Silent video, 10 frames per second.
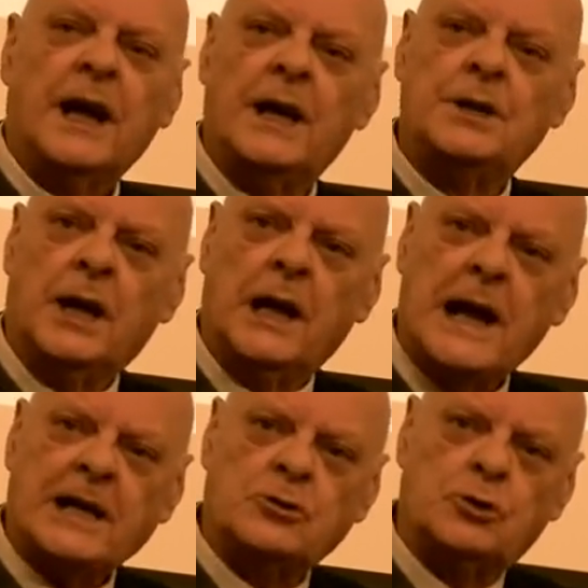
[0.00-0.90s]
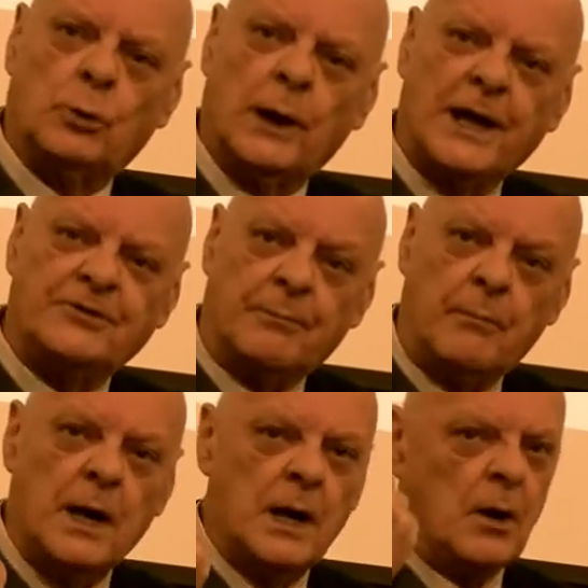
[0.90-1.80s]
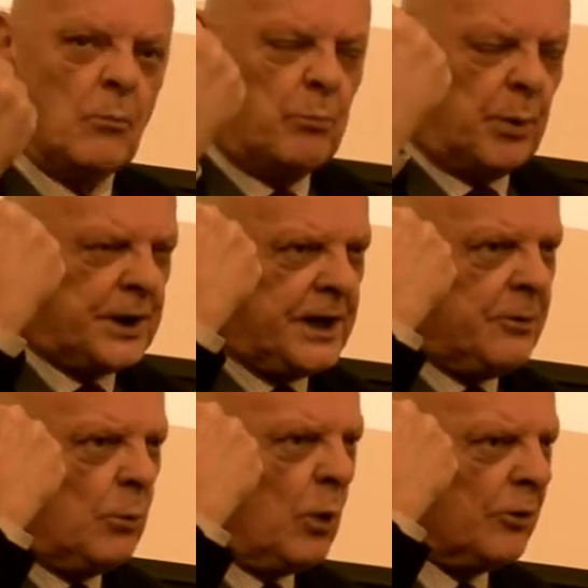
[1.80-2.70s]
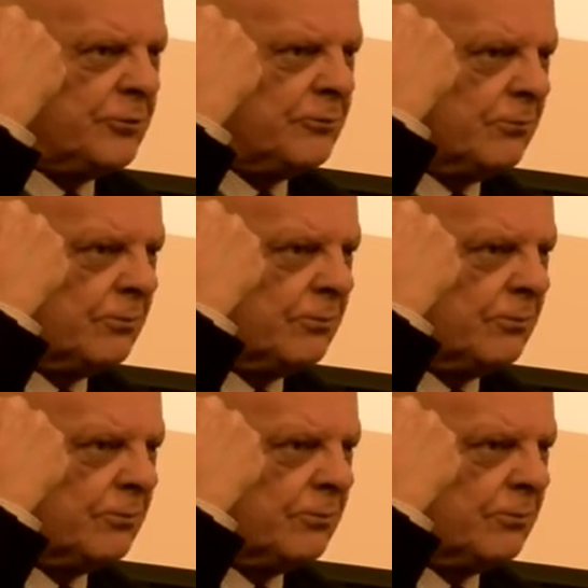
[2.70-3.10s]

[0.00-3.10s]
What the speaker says: intellectualism, but he was